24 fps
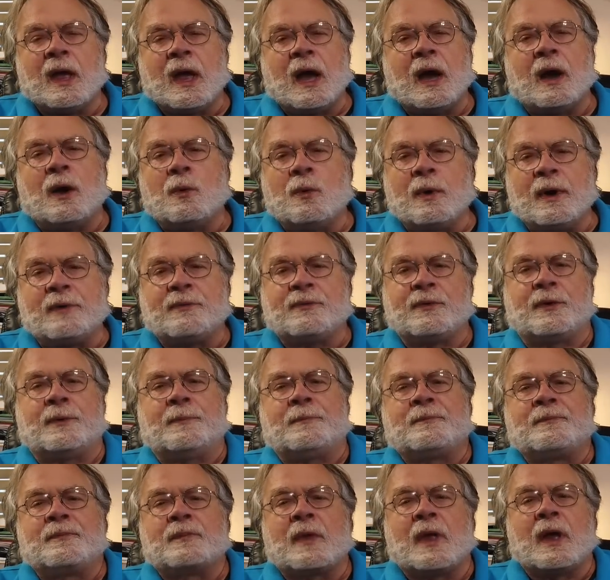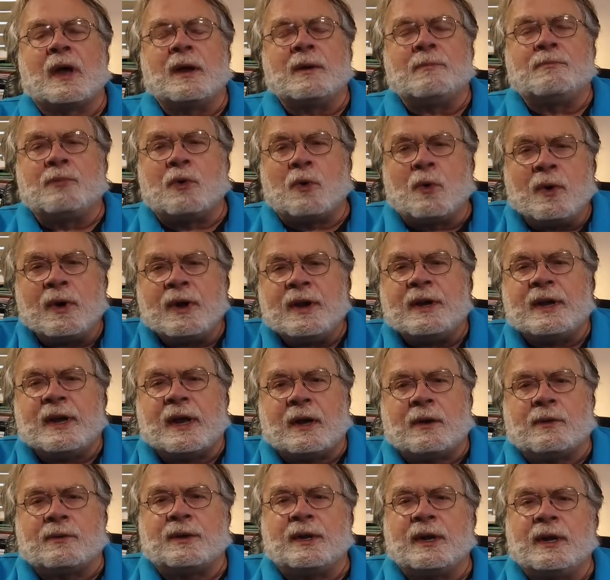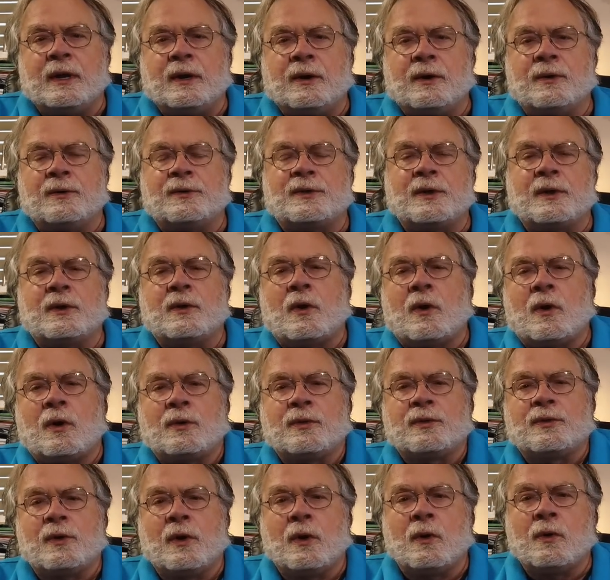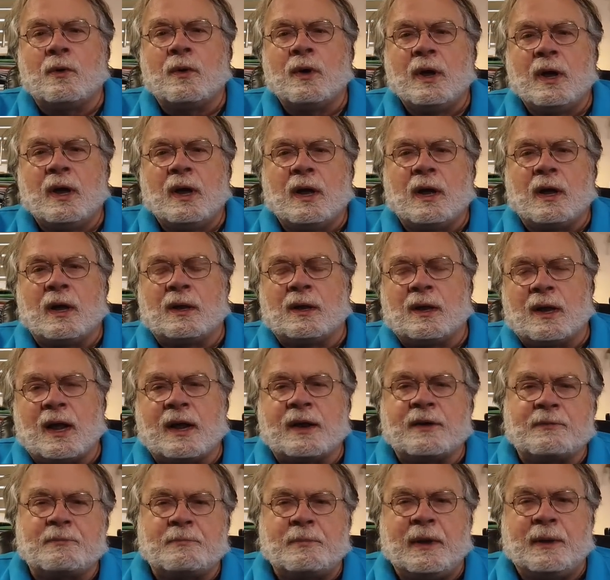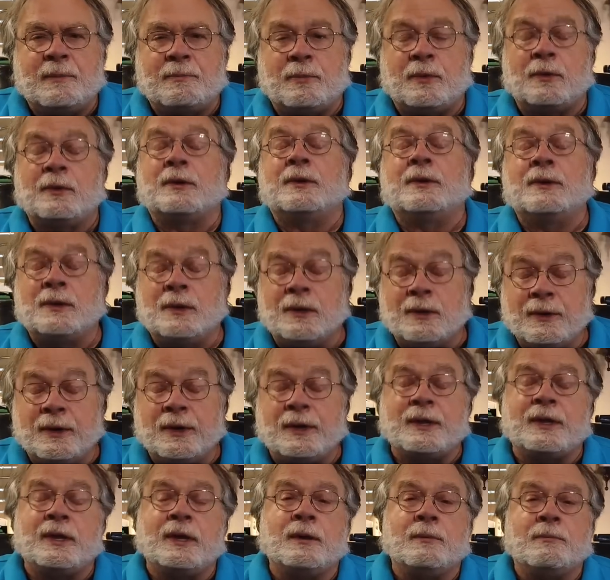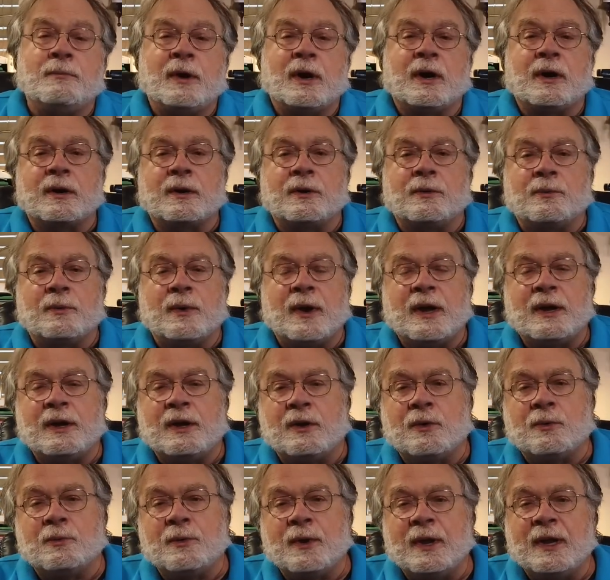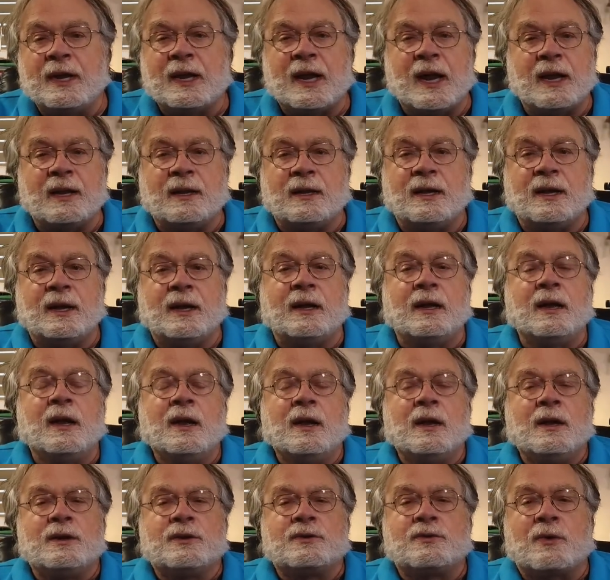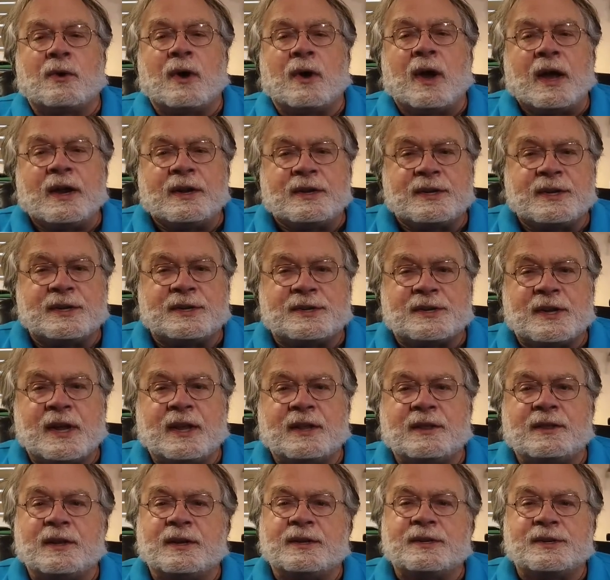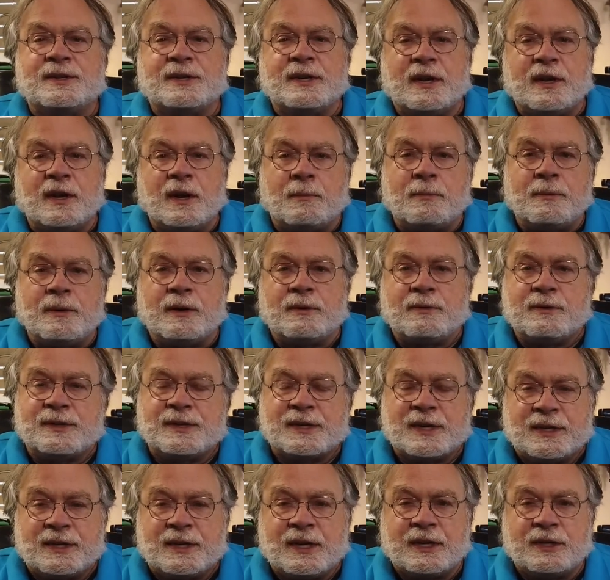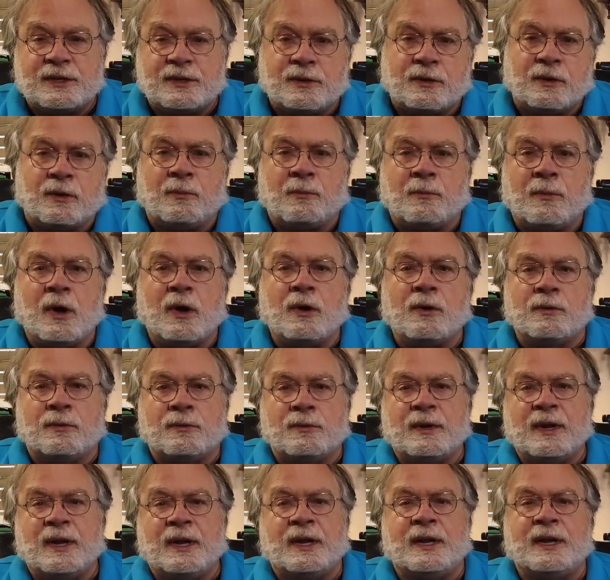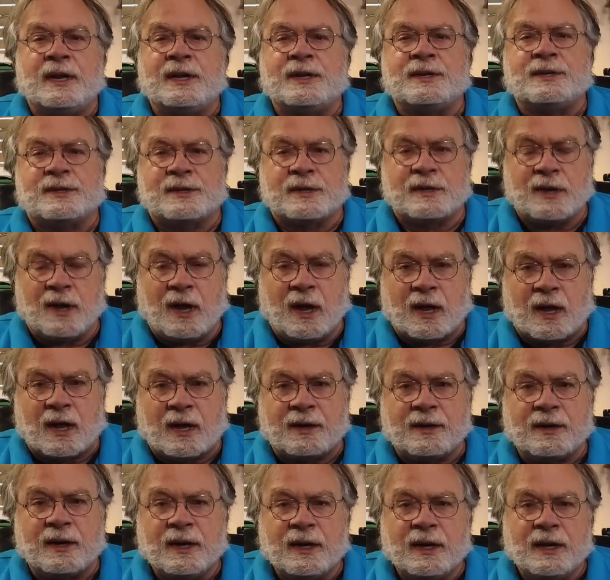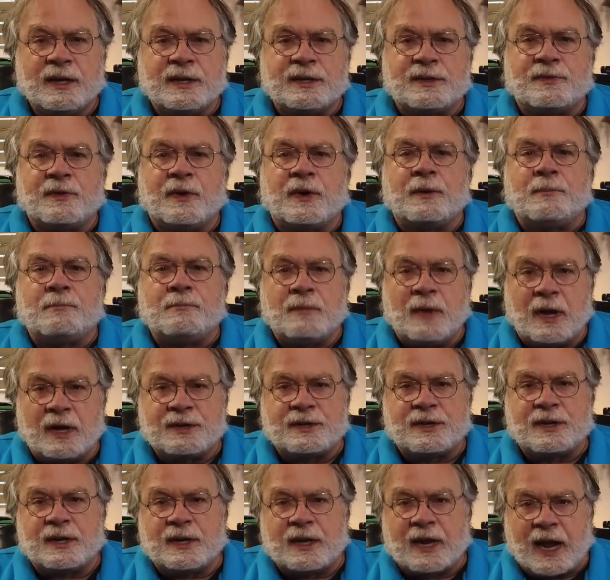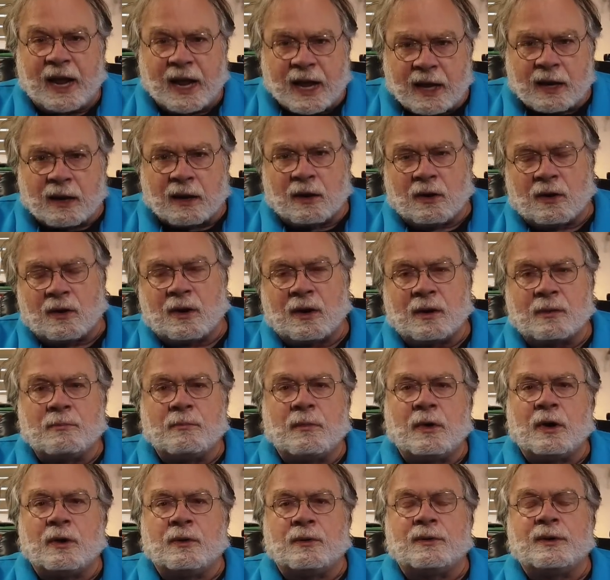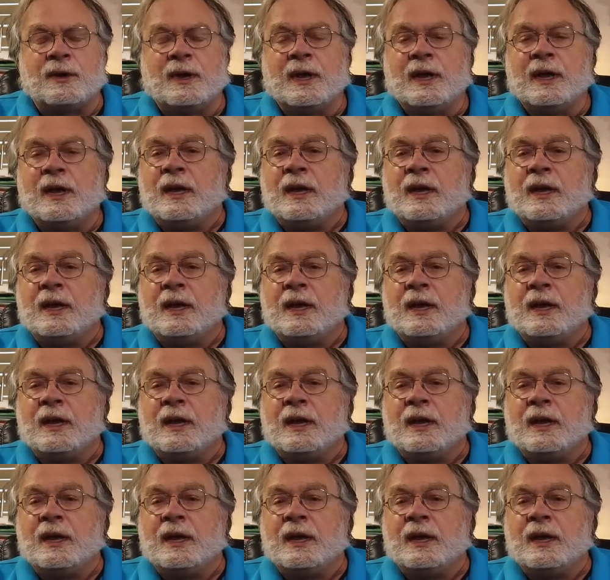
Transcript: However, I point out here that although a lot of people, including the American Radio Relay League, try to say that CW is a digital mode, it is not. It's very much an analog mode.